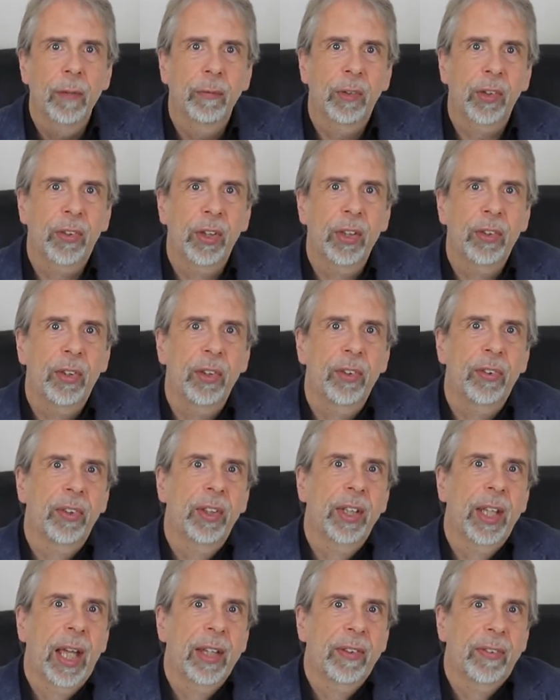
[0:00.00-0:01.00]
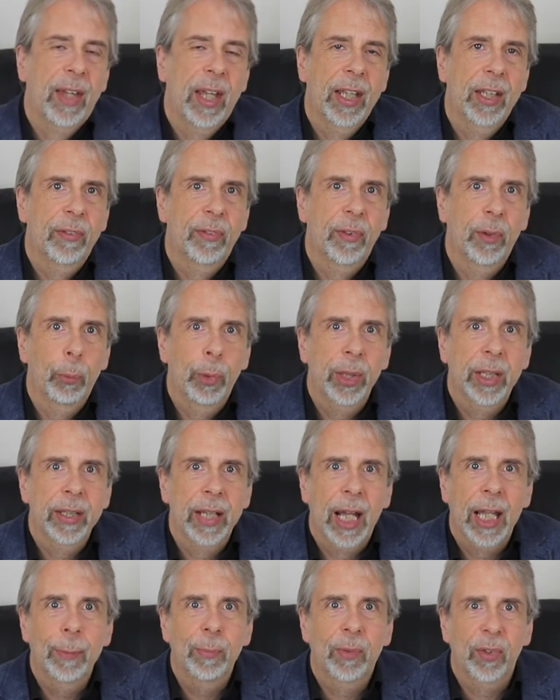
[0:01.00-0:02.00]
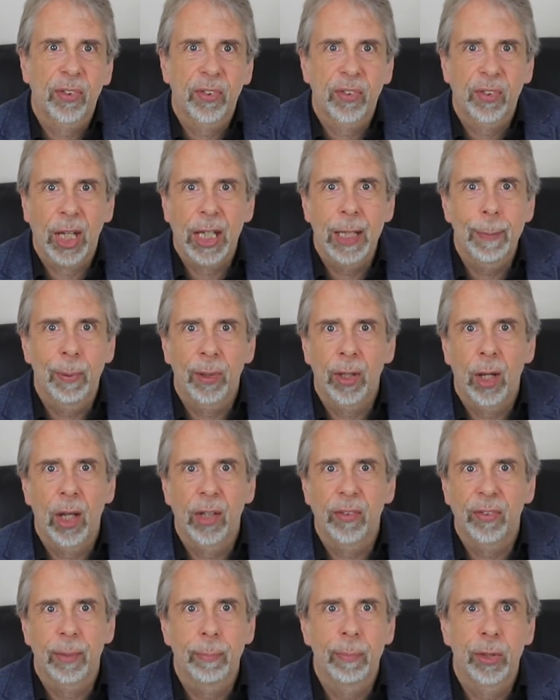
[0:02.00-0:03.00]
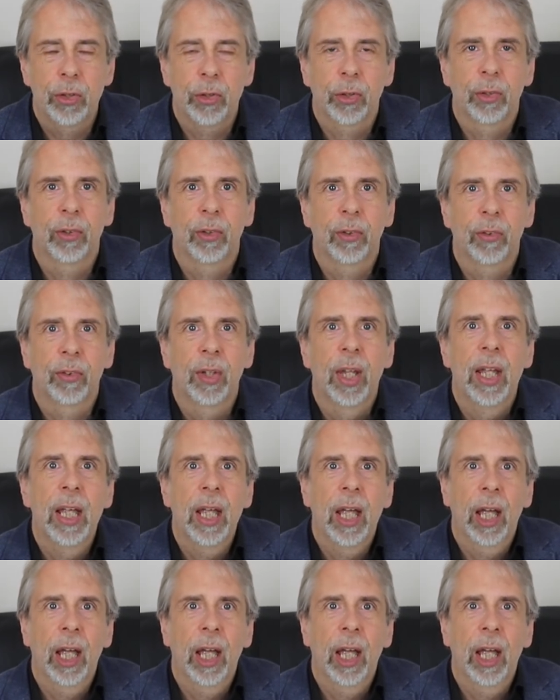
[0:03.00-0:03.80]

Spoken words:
the CCC says that we can aim to stabilise emissions